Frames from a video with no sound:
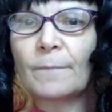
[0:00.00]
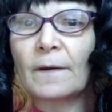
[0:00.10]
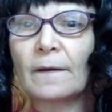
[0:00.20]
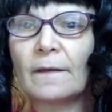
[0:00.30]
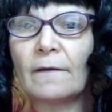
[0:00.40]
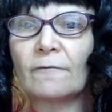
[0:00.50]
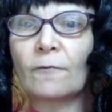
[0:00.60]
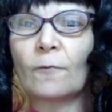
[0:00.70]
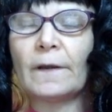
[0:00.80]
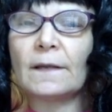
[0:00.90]
by
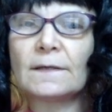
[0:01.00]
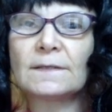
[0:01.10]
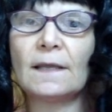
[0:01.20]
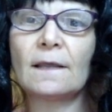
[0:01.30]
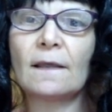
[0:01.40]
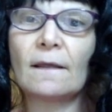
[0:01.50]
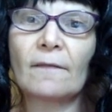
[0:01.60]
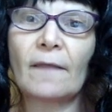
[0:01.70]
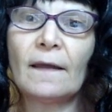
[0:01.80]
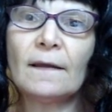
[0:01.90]
avoiding
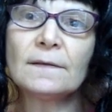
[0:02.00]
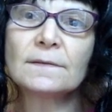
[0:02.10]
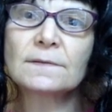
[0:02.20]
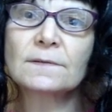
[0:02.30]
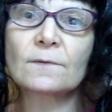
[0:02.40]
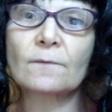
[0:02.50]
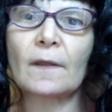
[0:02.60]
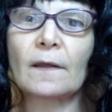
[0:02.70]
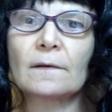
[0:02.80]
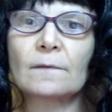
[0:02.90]
taking that so
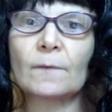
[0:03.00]
that,